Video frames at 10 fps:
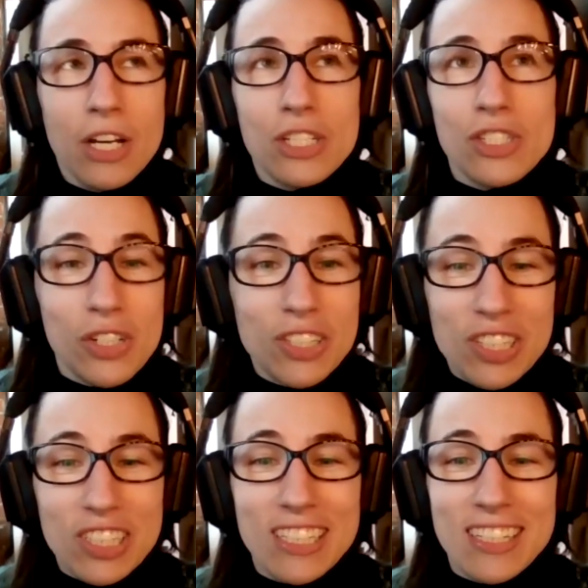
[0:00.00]

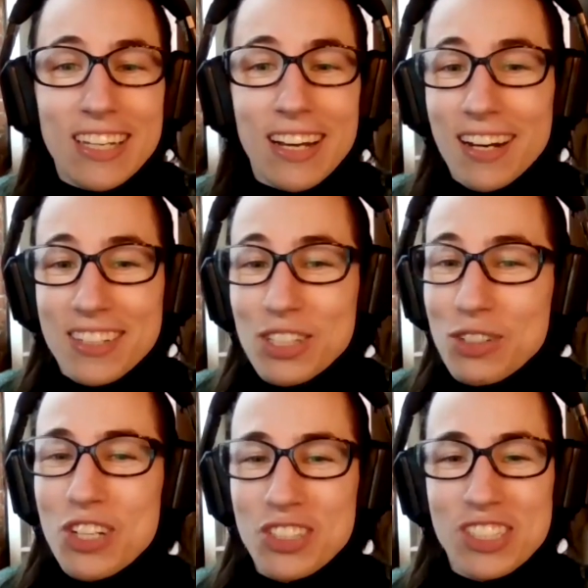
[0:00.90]
certainly a
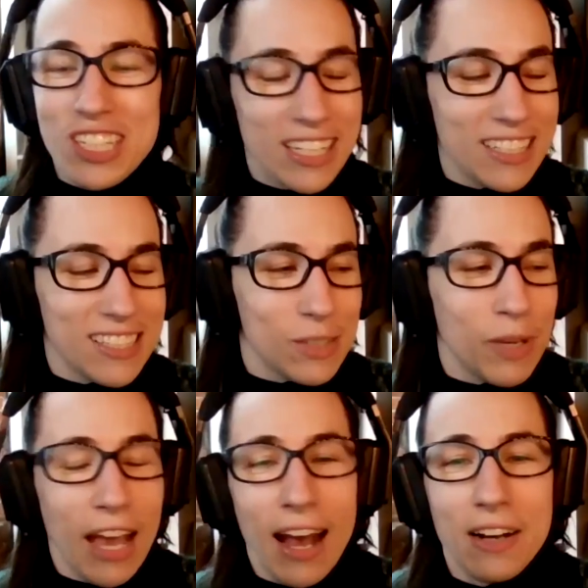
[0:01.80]
huge undertaking since we
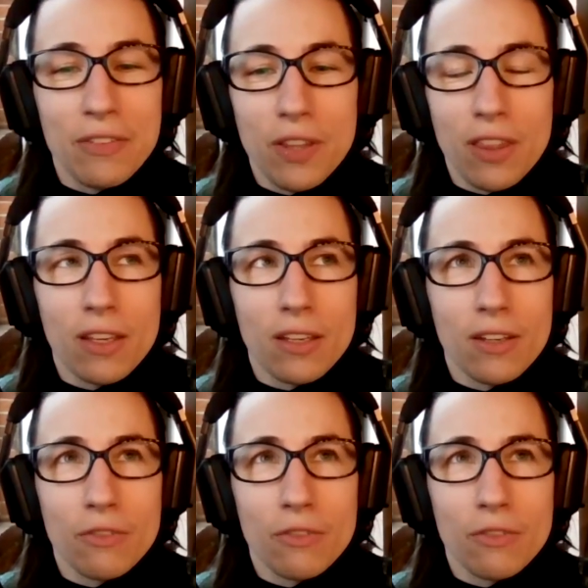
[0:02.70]
have the